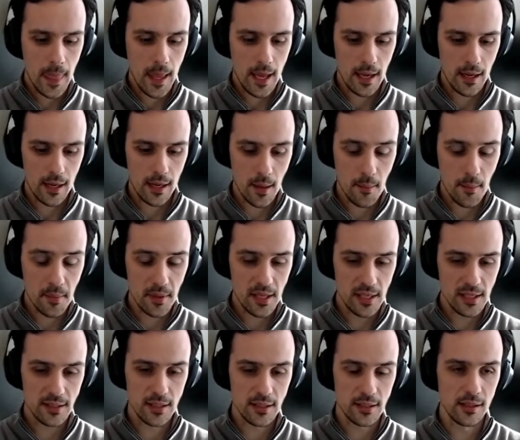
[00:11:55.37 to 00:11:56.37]
uh,
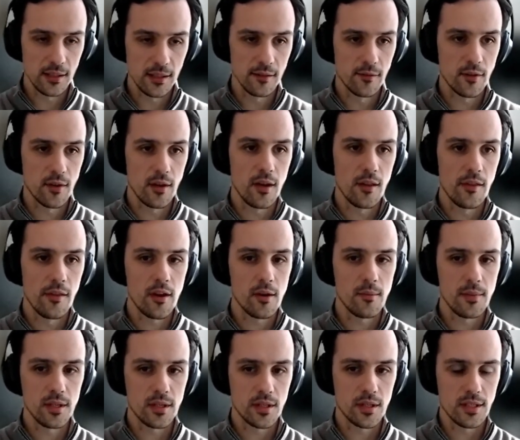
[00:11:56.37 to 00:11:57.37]
companies to deliver on
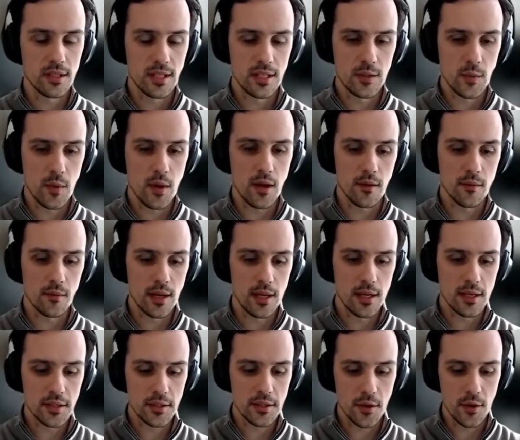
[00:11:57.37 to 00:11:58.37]
their missions as well,
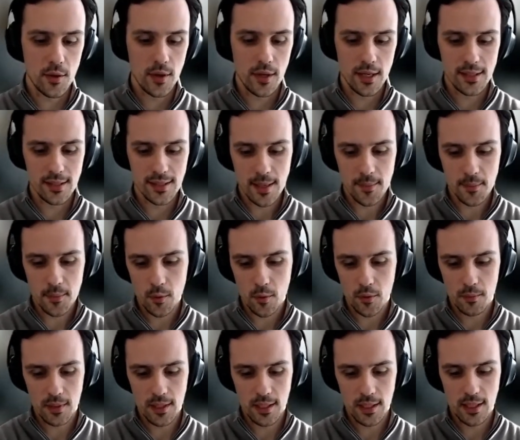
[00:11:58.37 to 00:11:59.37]
right? So an example
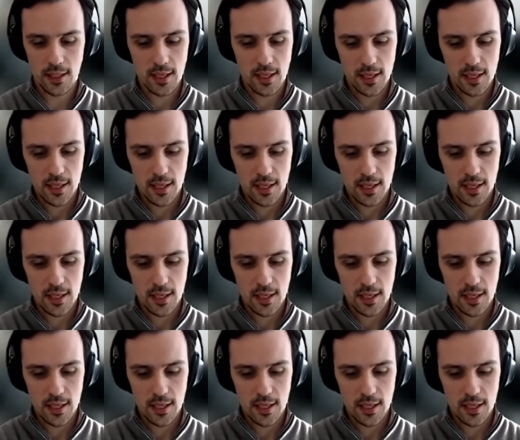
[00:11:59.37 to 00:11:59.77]
would be